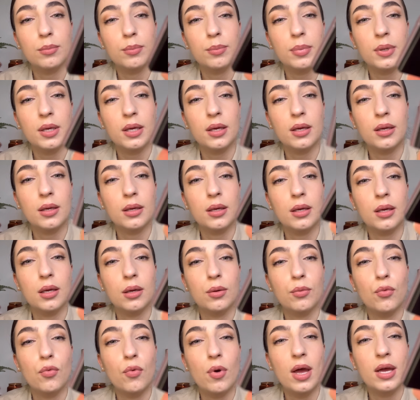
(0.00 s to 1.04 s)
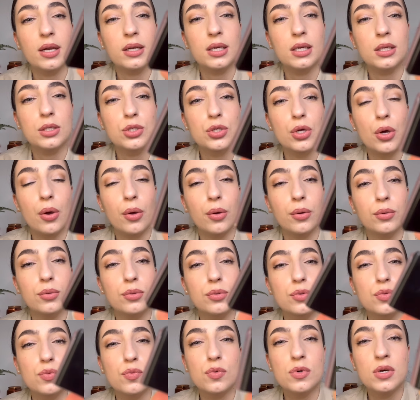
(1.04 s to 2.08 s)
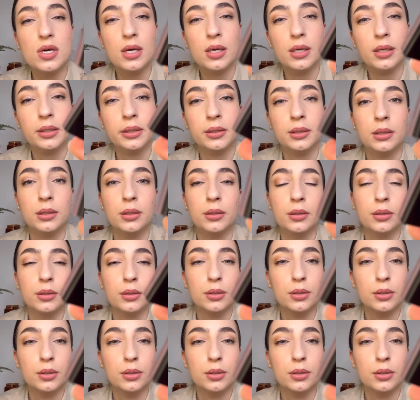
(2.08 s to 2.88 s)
pinky reddy toned one.